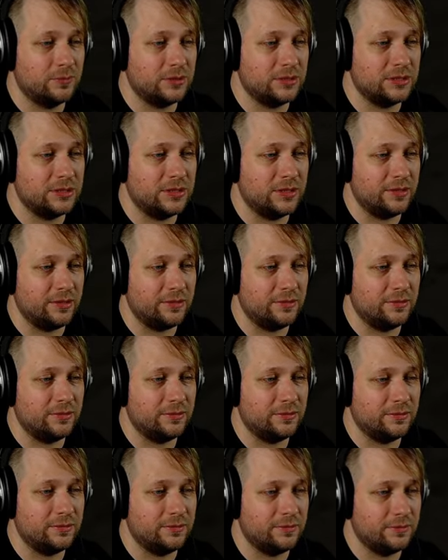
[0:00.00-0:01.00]
What's that?
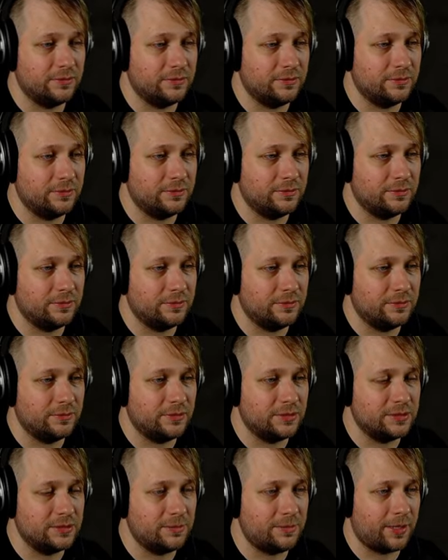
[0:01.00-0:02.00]

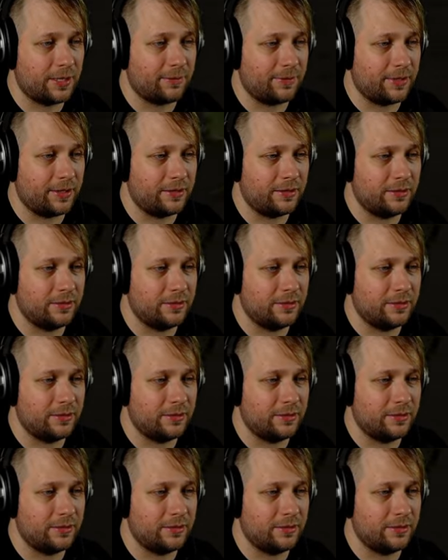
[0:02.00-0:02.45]
It's a backpack.